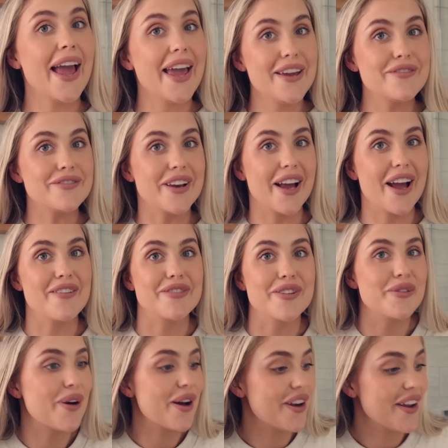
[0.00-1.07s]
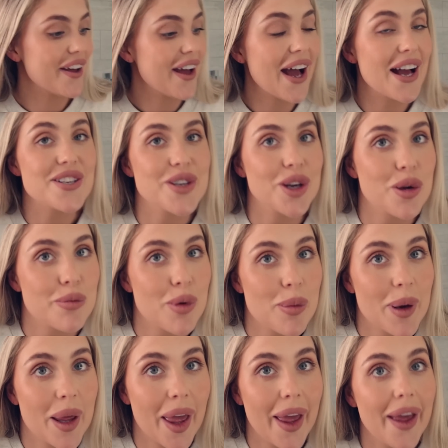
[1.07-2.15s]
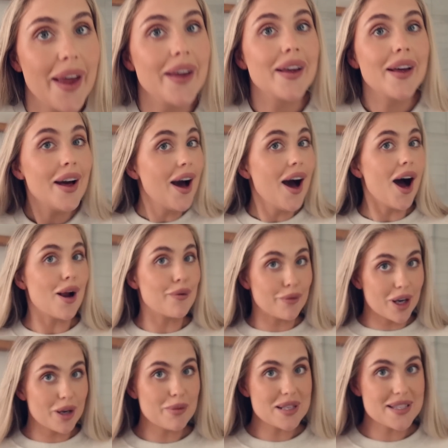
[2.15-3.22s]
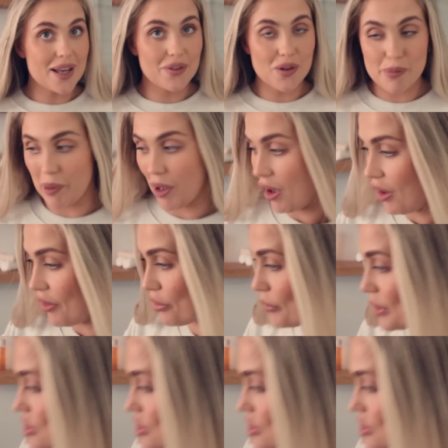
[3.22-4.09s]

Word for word: evening everyone, as you can probably hear, I'm running myself a bath,